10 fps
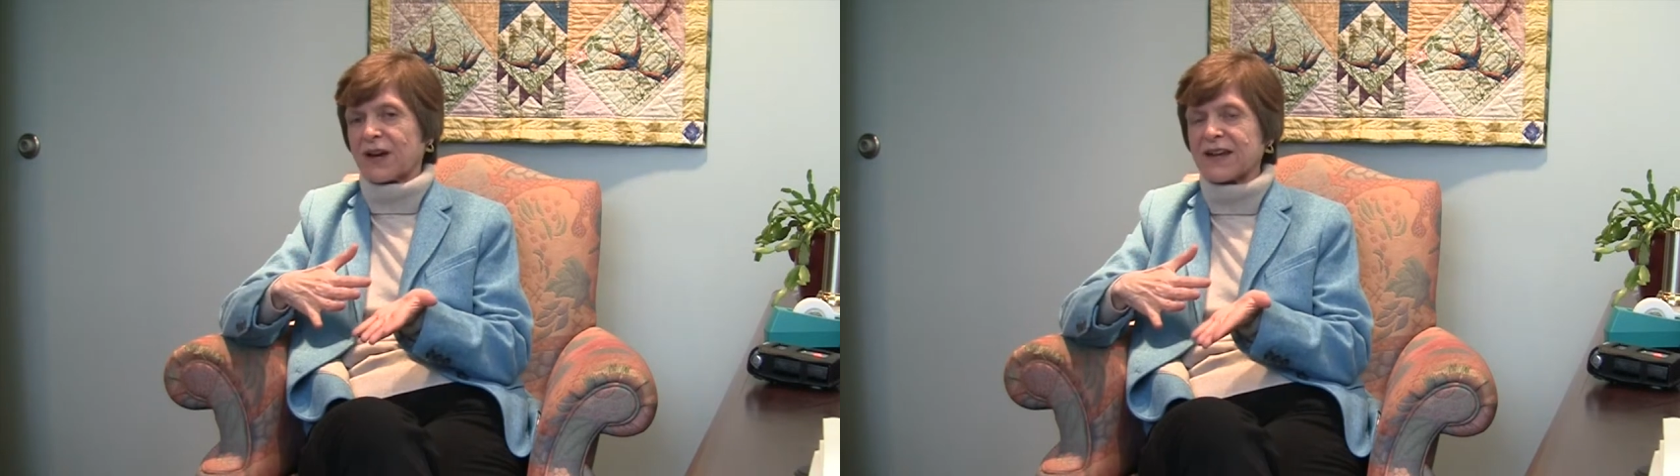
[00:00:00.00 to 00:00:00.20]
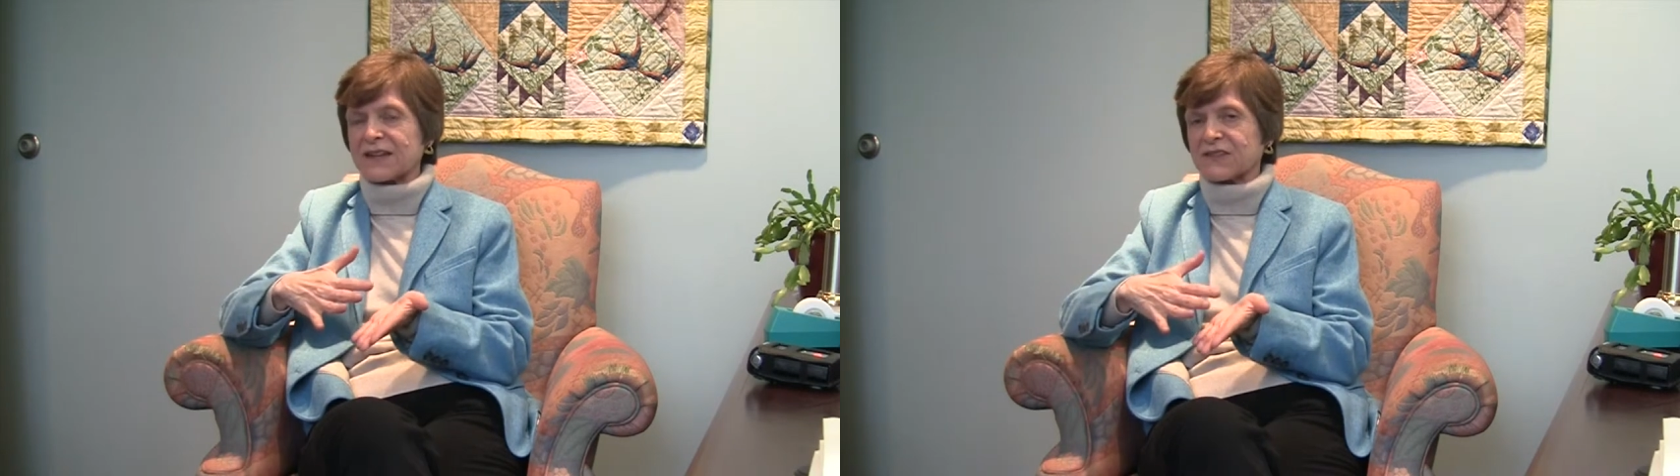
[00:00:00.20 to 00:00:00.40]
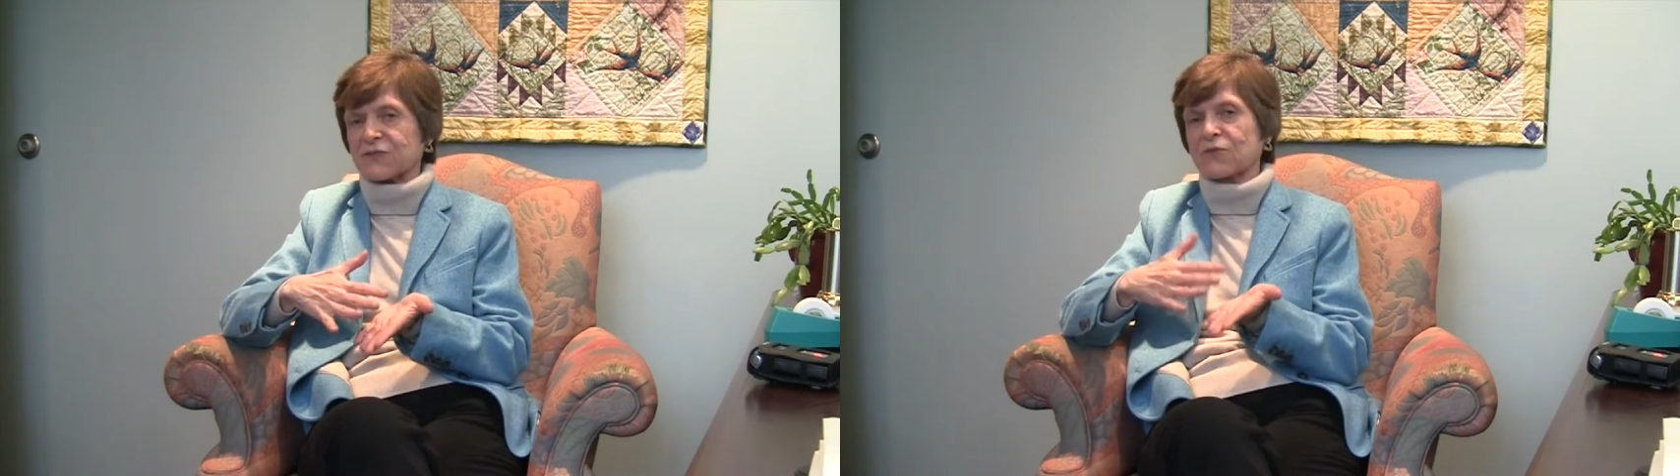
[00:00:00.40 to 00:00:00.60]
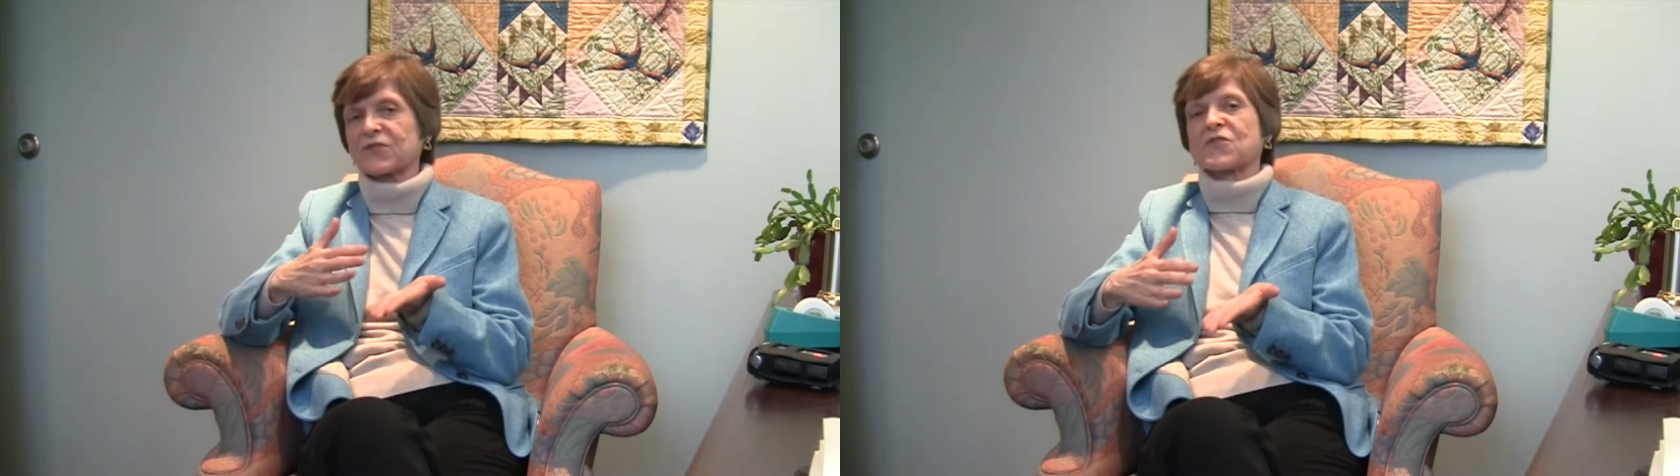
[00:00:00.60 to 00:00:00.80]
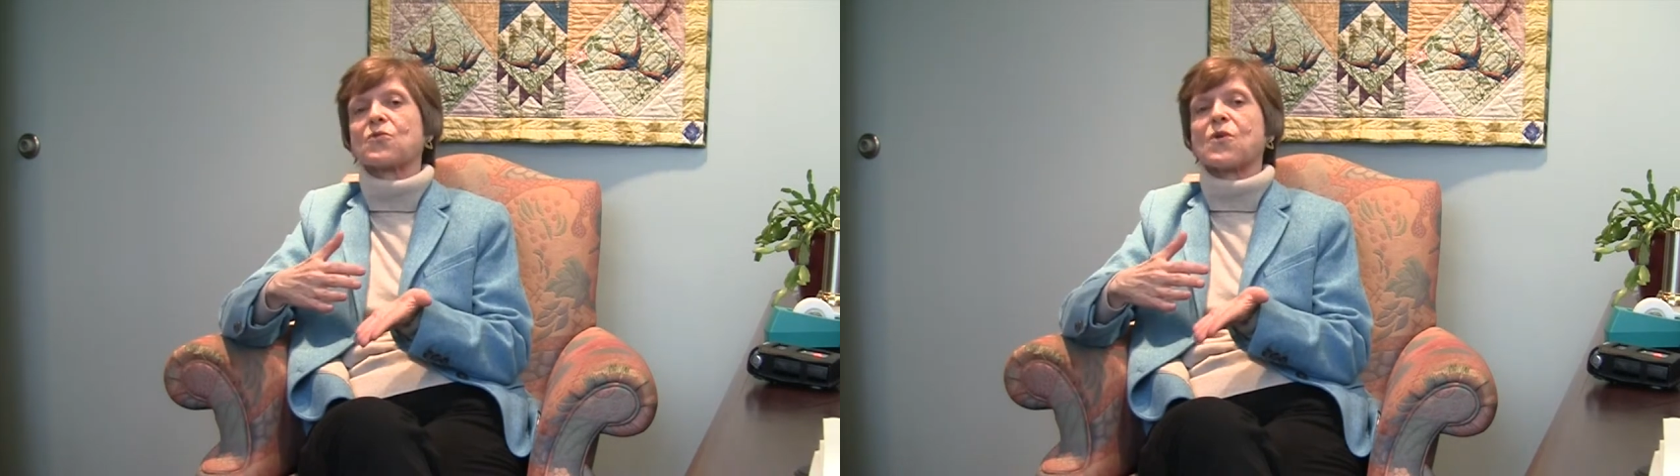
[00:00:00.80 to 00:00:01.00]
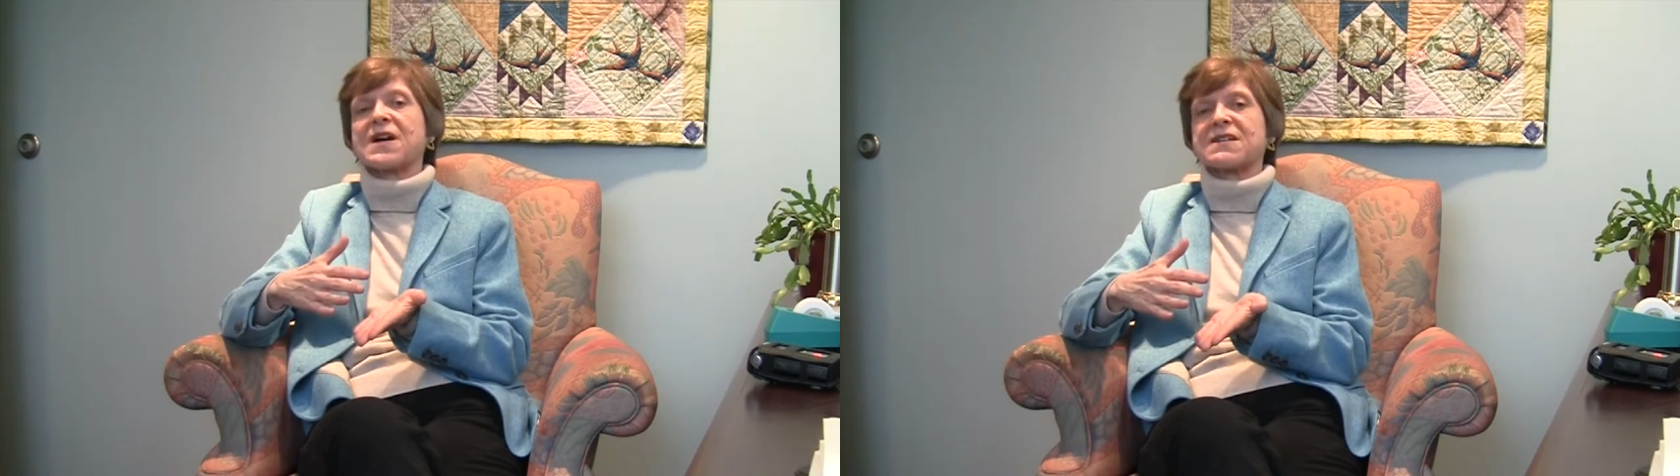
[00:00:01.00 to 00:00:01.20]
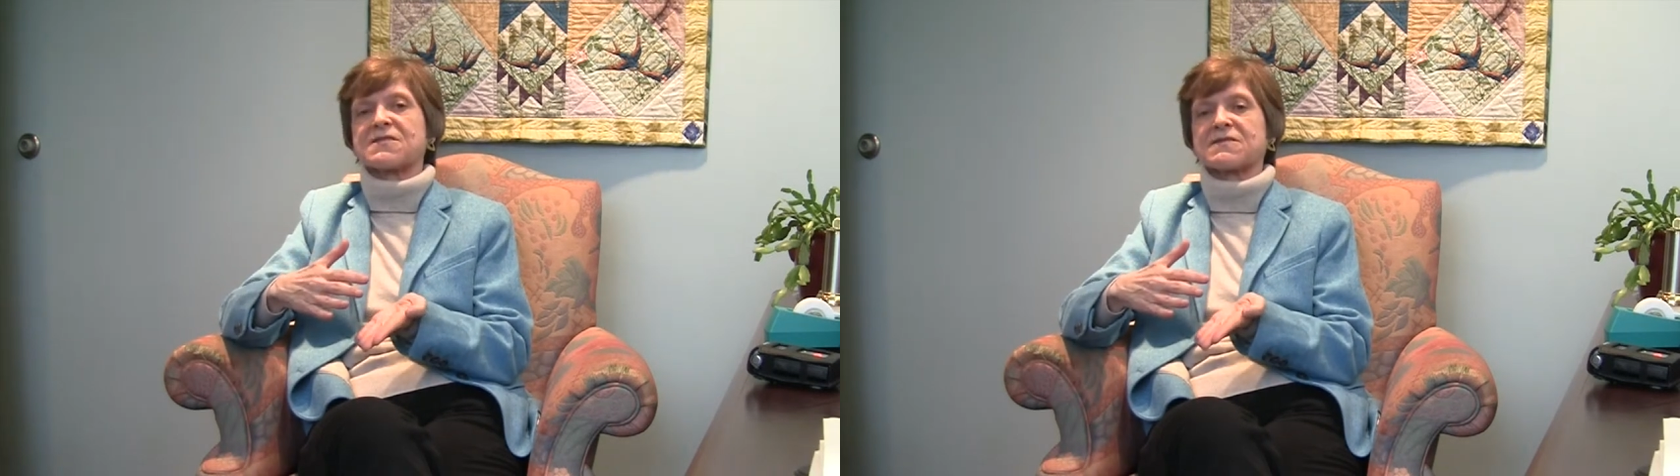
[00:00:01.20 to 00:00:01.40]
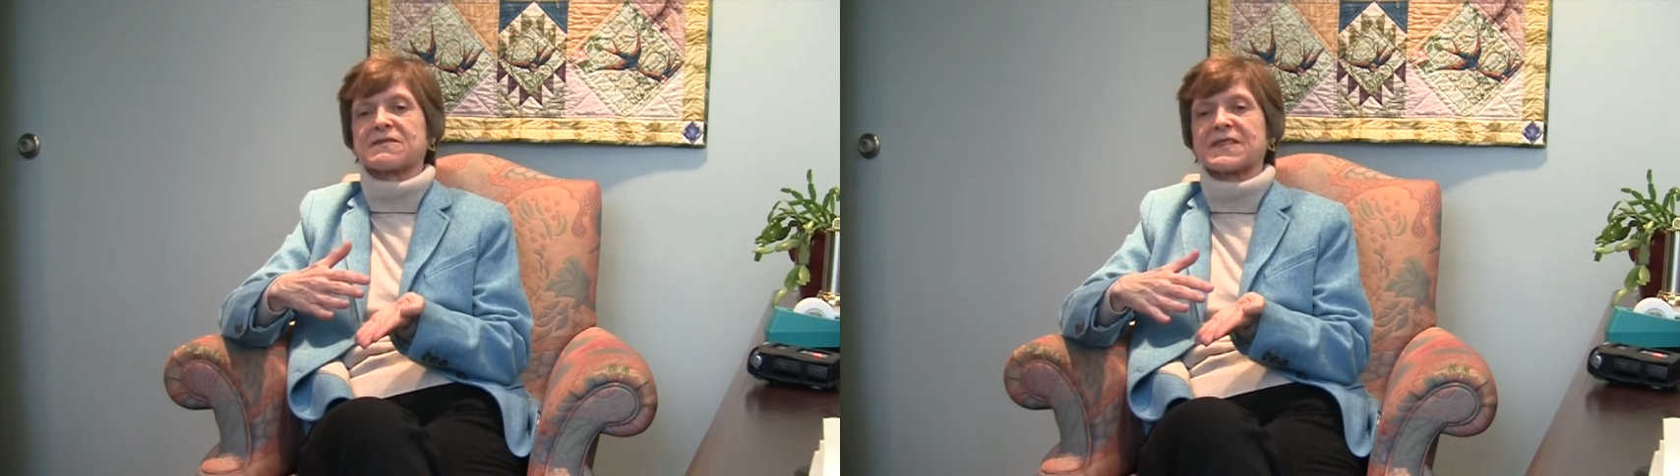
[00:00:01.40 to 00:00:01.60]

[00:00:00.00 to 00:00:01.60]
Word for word: place was a choir.